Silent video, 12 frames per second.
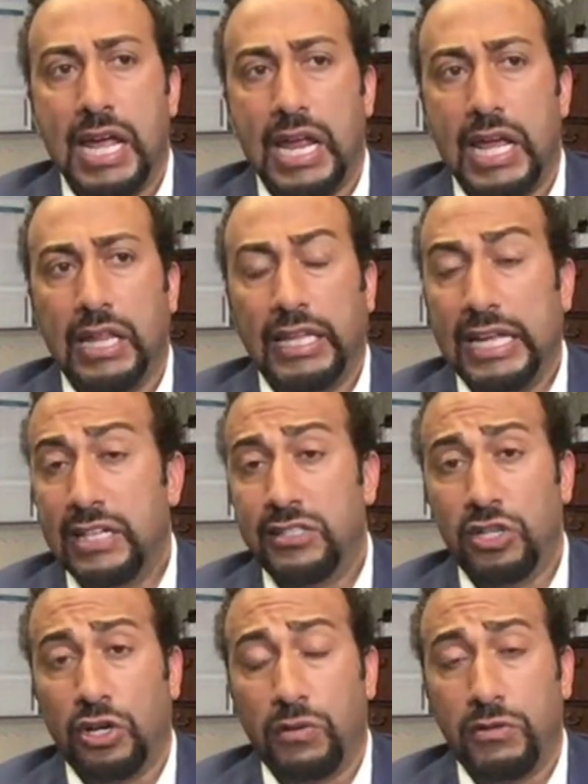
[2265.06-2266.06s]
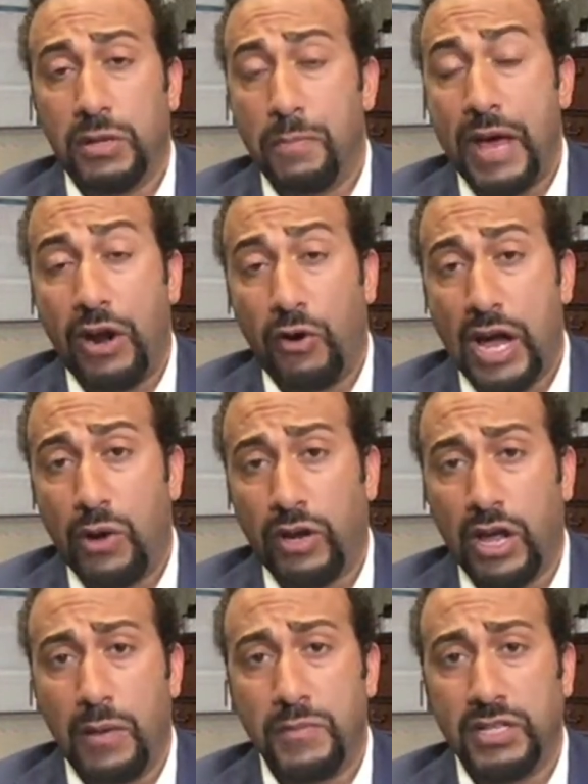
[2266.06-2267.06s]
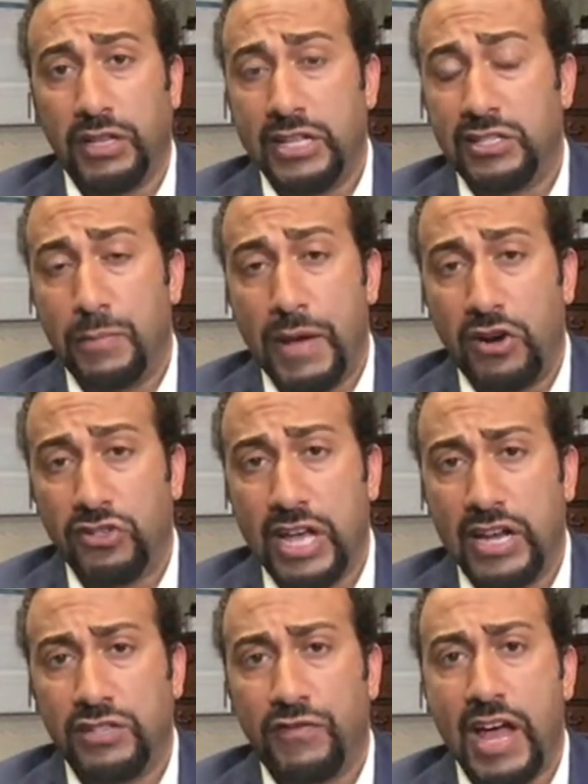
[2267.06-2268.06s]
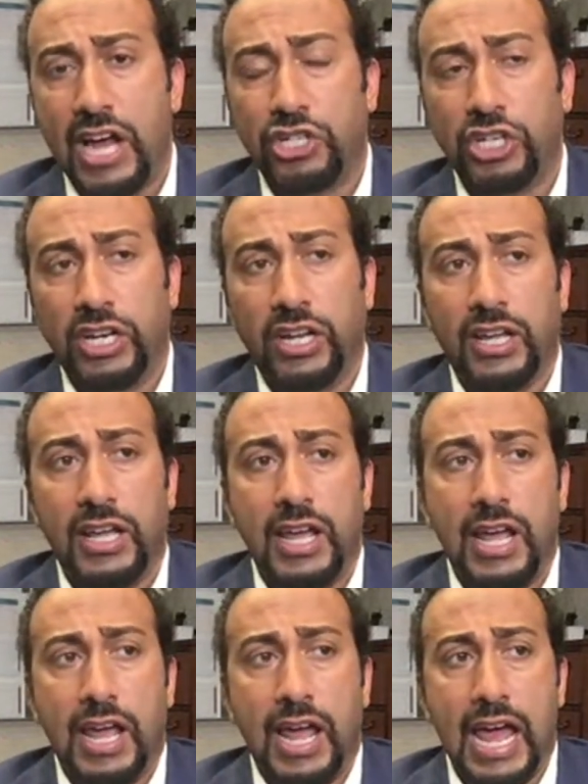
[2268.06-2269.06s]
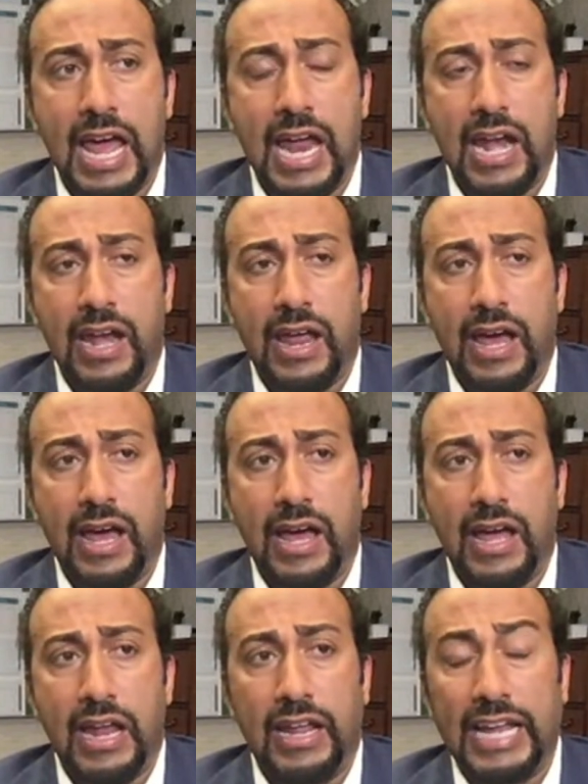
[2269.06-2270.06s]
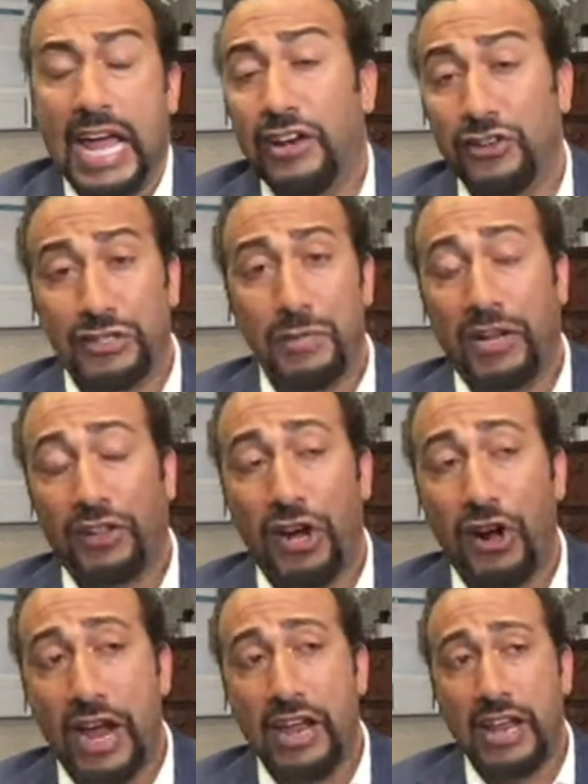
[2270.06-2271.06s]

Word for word: and it leads to, to better outcomes it leads to better satisfaction and uh, and again, just to be clear,